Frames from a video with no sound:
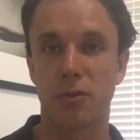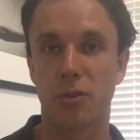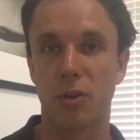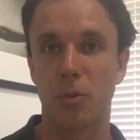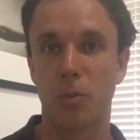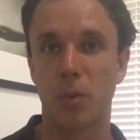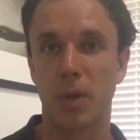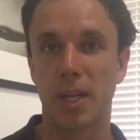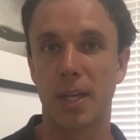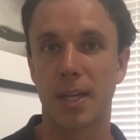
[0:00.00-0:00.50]
you're
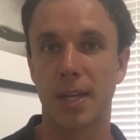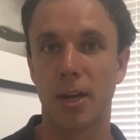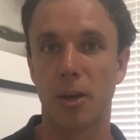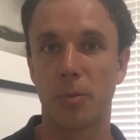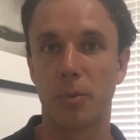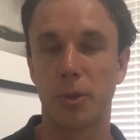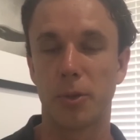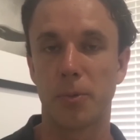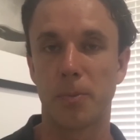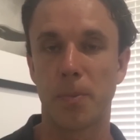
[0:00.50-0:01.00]
from, we can
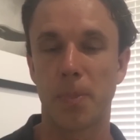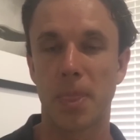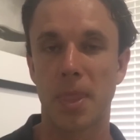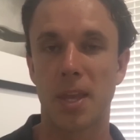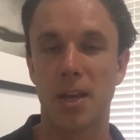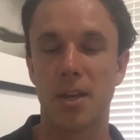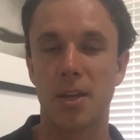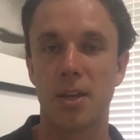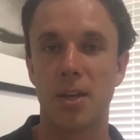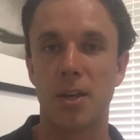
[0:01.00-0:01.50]
help you.
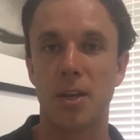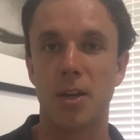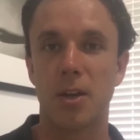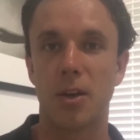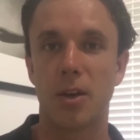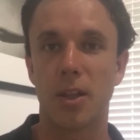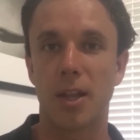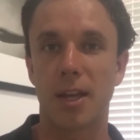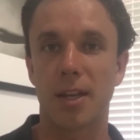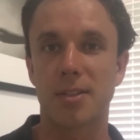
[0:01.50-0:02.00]

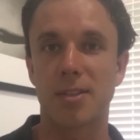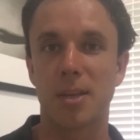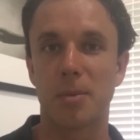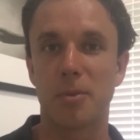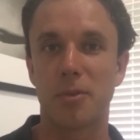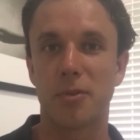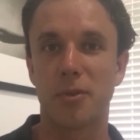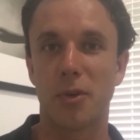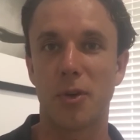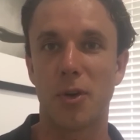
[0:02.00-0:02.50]
Like I
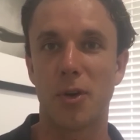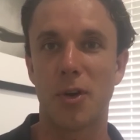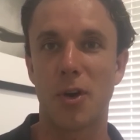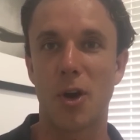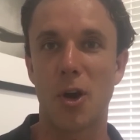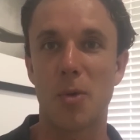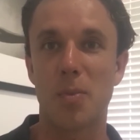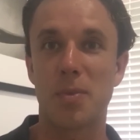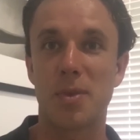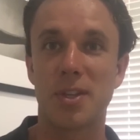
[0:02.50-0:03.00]
said before,
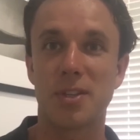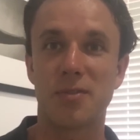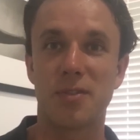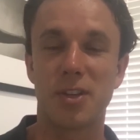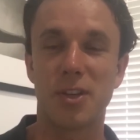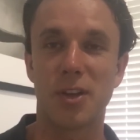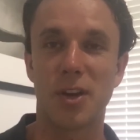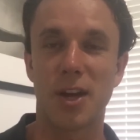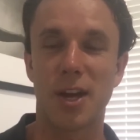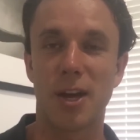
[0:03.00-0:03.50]
hope this
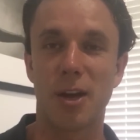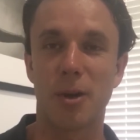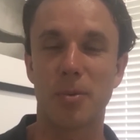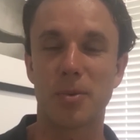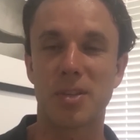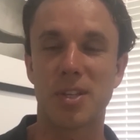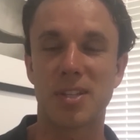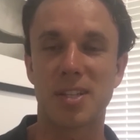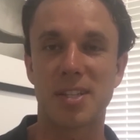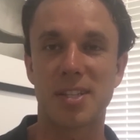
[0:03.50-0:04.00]
video
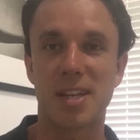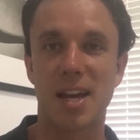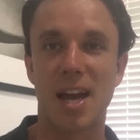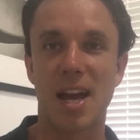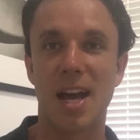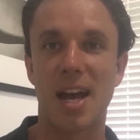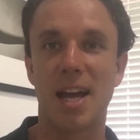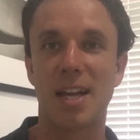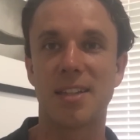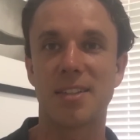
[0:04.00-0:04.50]
helps. There's
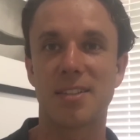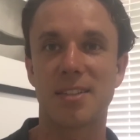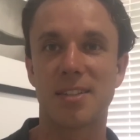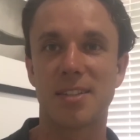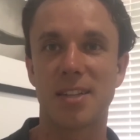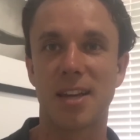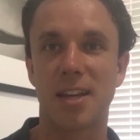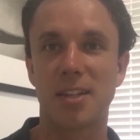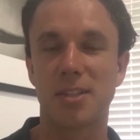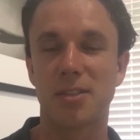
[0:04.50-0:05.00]
tons
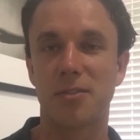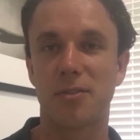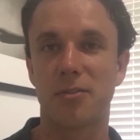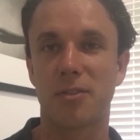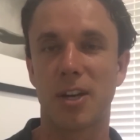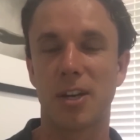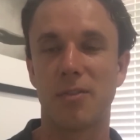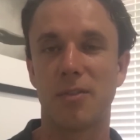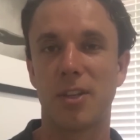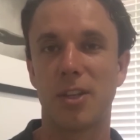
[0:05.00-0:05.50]
and tons of
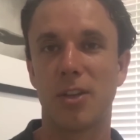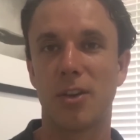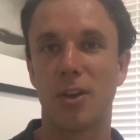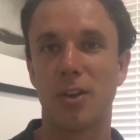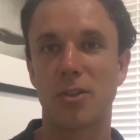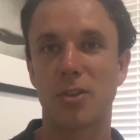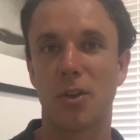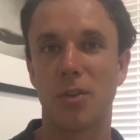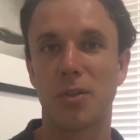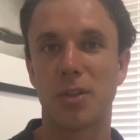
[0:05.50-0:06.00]
free
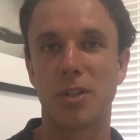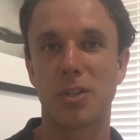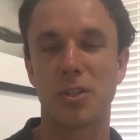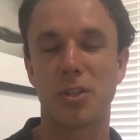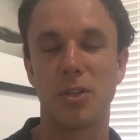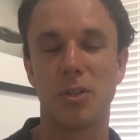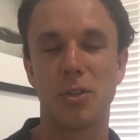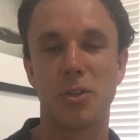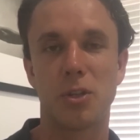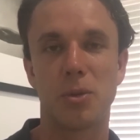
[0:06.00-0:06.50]
videos on
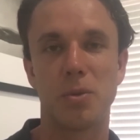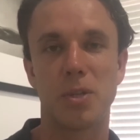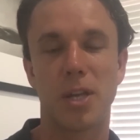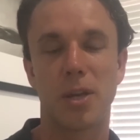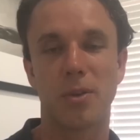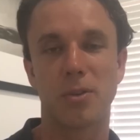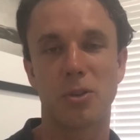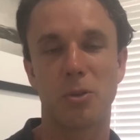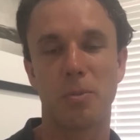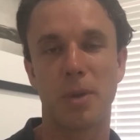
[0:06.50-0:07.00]
this YouTube
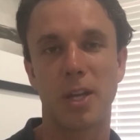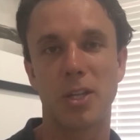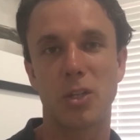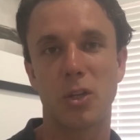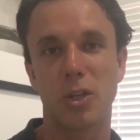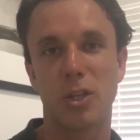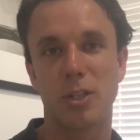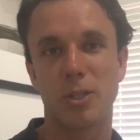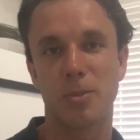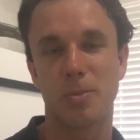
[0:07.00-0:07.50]
channel. So make
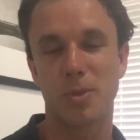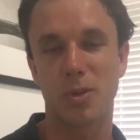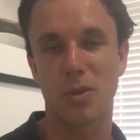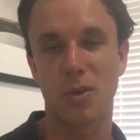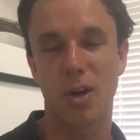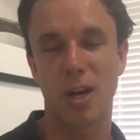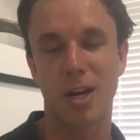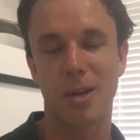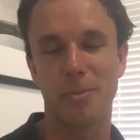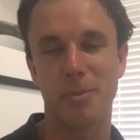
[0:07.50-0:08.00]
sure you
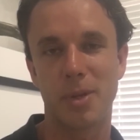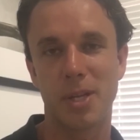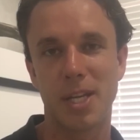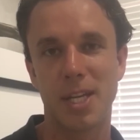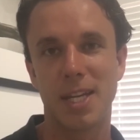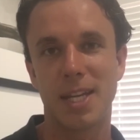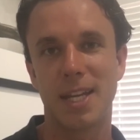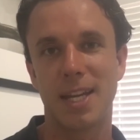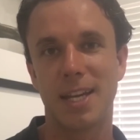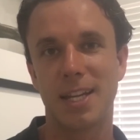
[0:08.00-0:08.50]
subscribe,
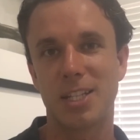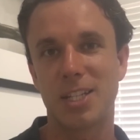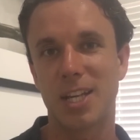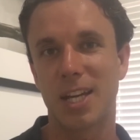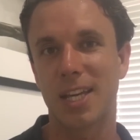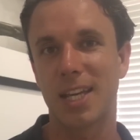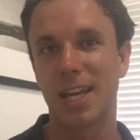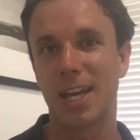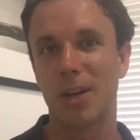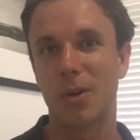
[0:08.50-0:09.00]

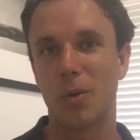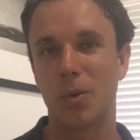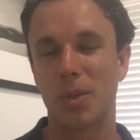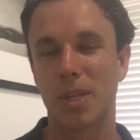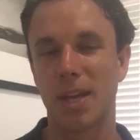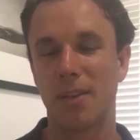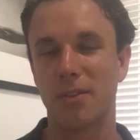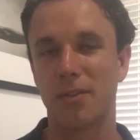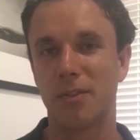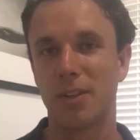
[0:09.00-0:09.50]
check out all
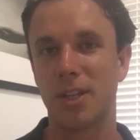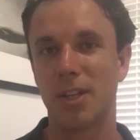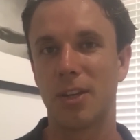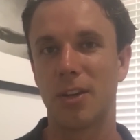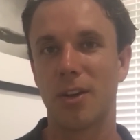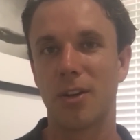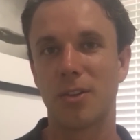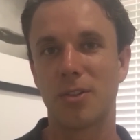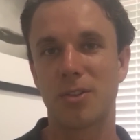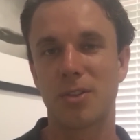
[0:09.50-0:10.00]
the other
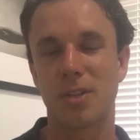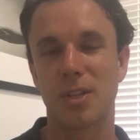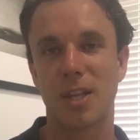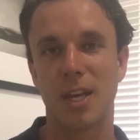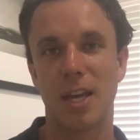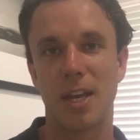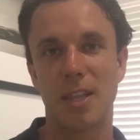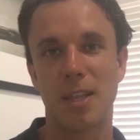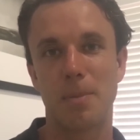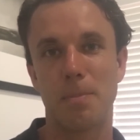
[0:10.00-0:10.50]

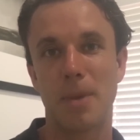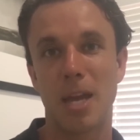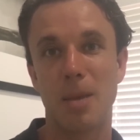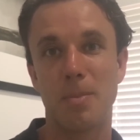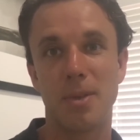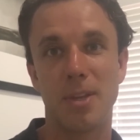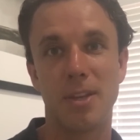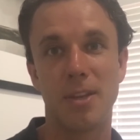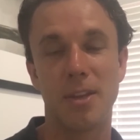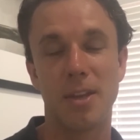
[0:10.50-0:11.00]
videos that
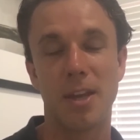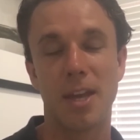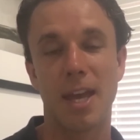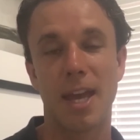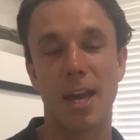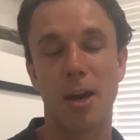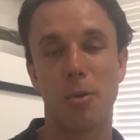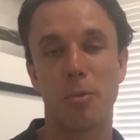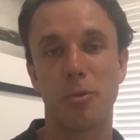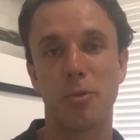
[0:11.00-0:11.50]
may be
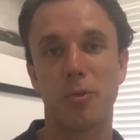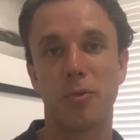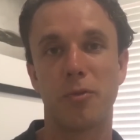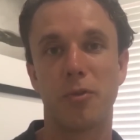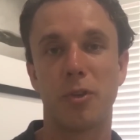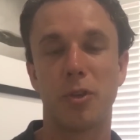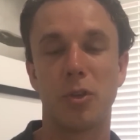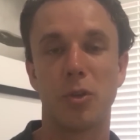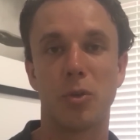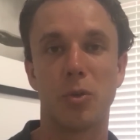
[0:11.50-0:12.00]
helpful
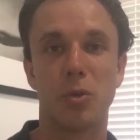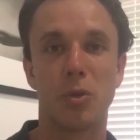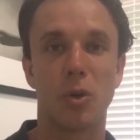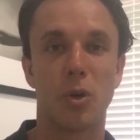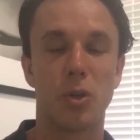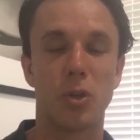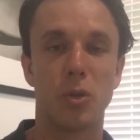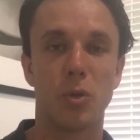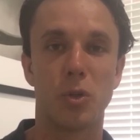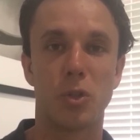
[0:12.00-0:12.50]
for you
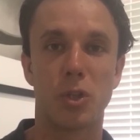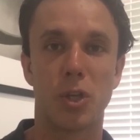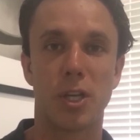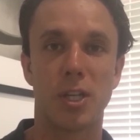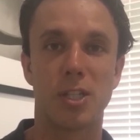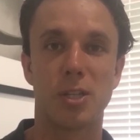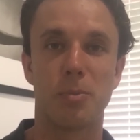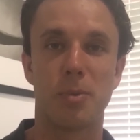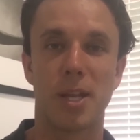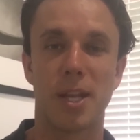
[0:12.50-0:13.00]
on your
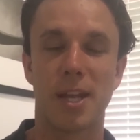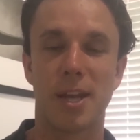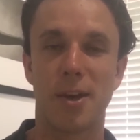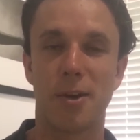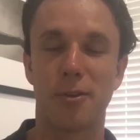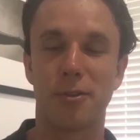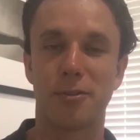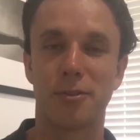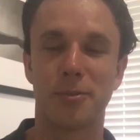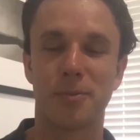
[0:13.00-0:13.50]
journey to better
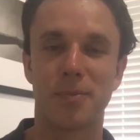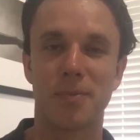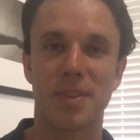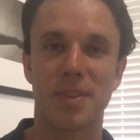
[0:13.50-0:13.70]
health.